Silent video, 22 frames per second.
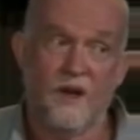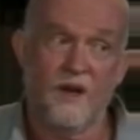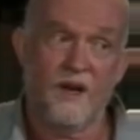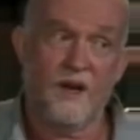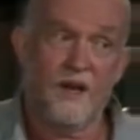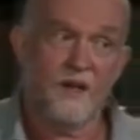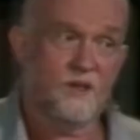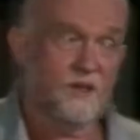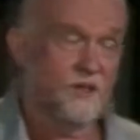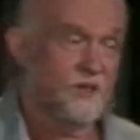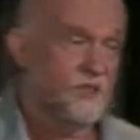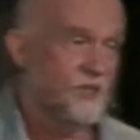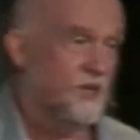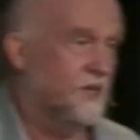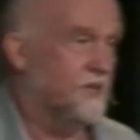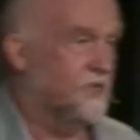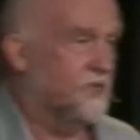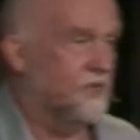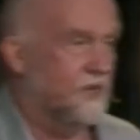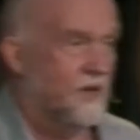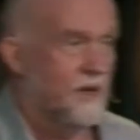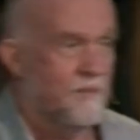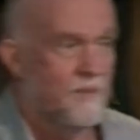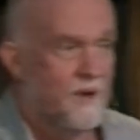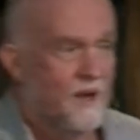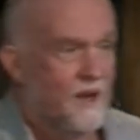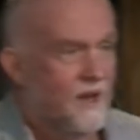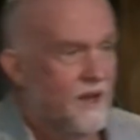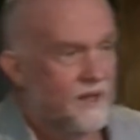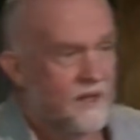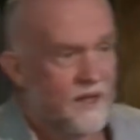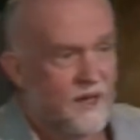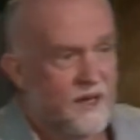had to teach them
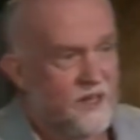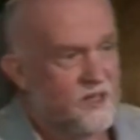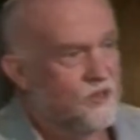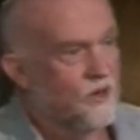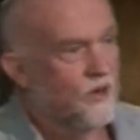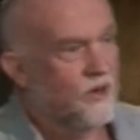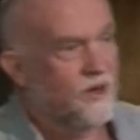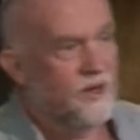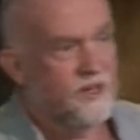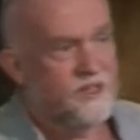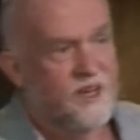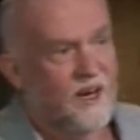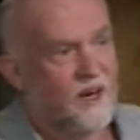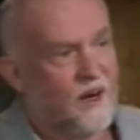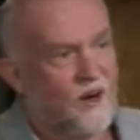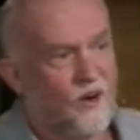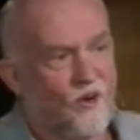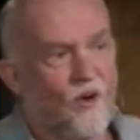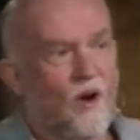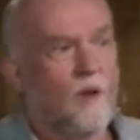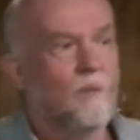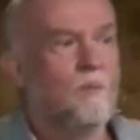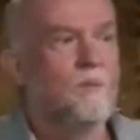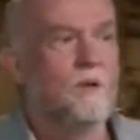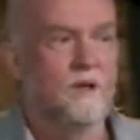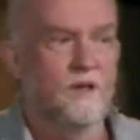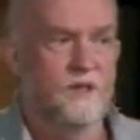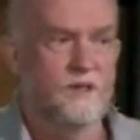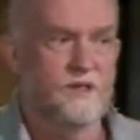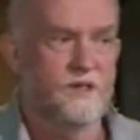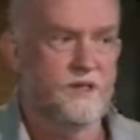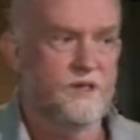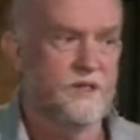that He's not going to take
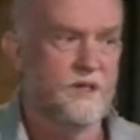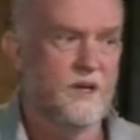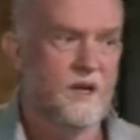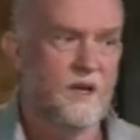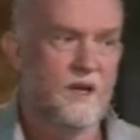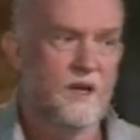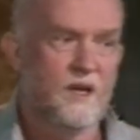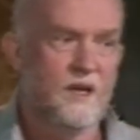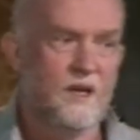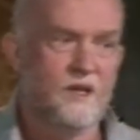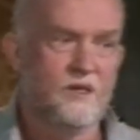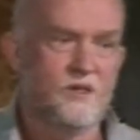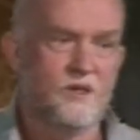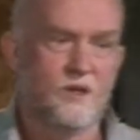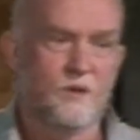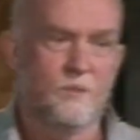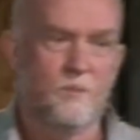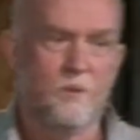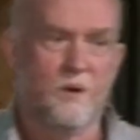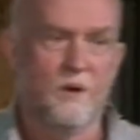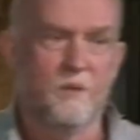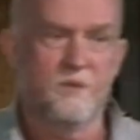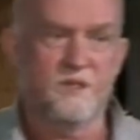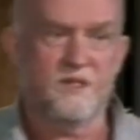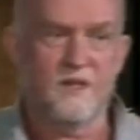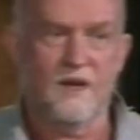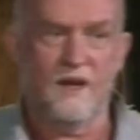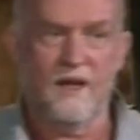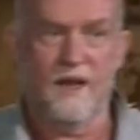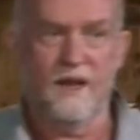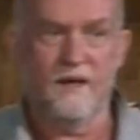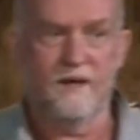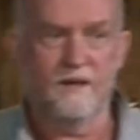grumblers into the promised
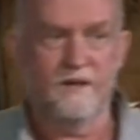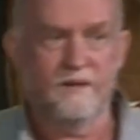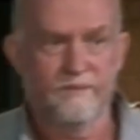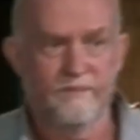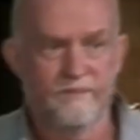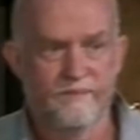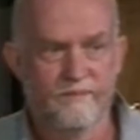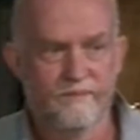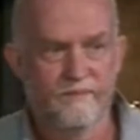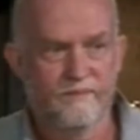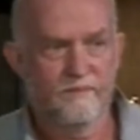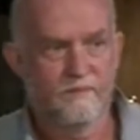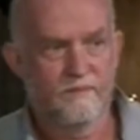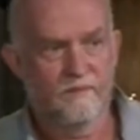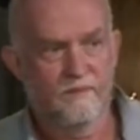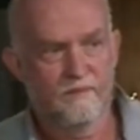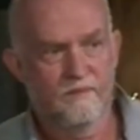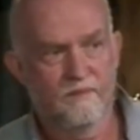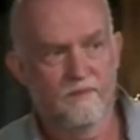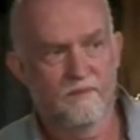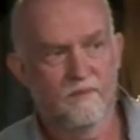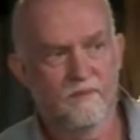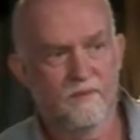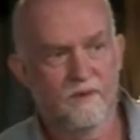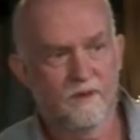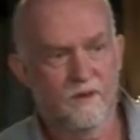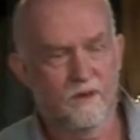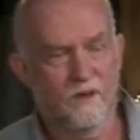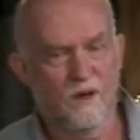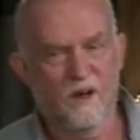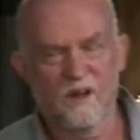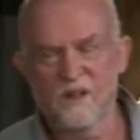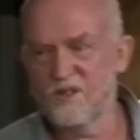land.
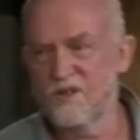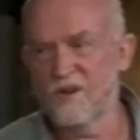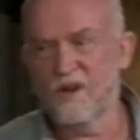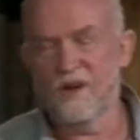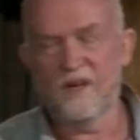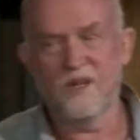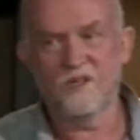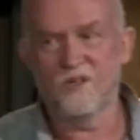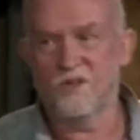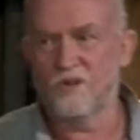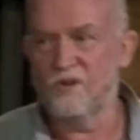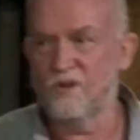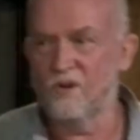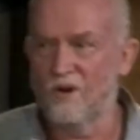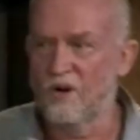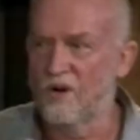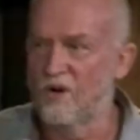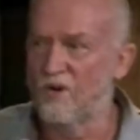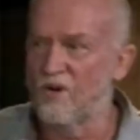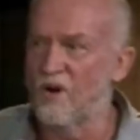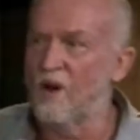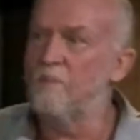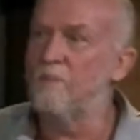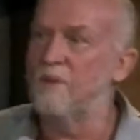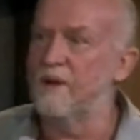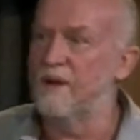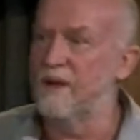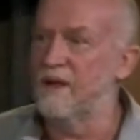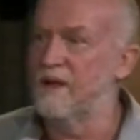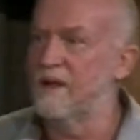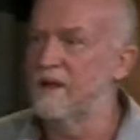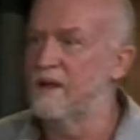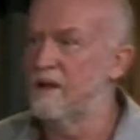God is not into
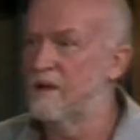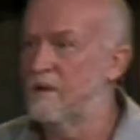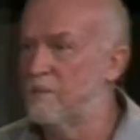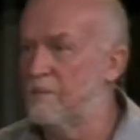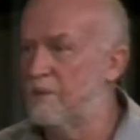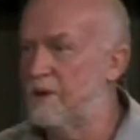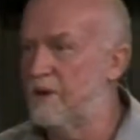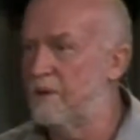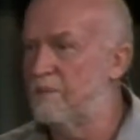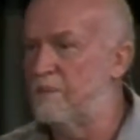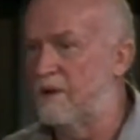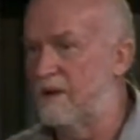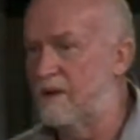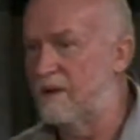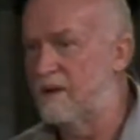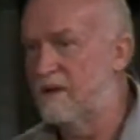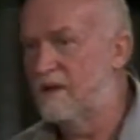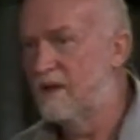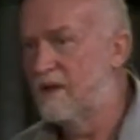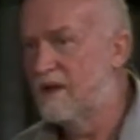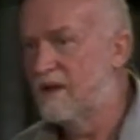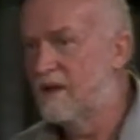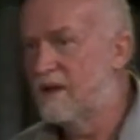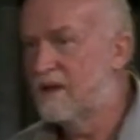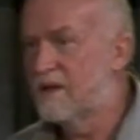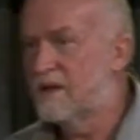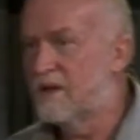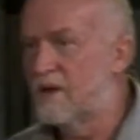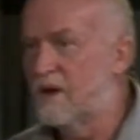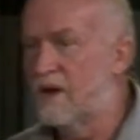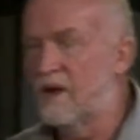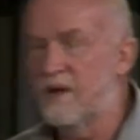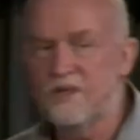grumbling people.
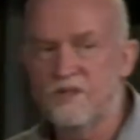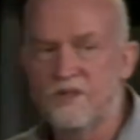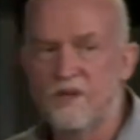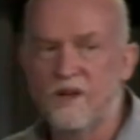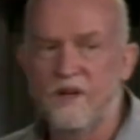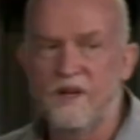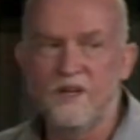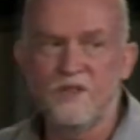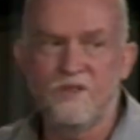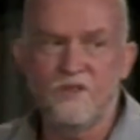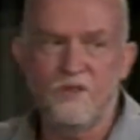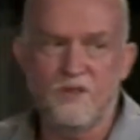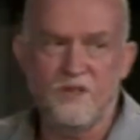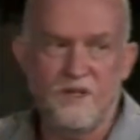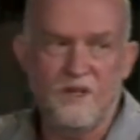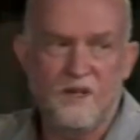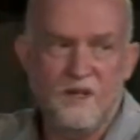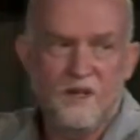God is not interested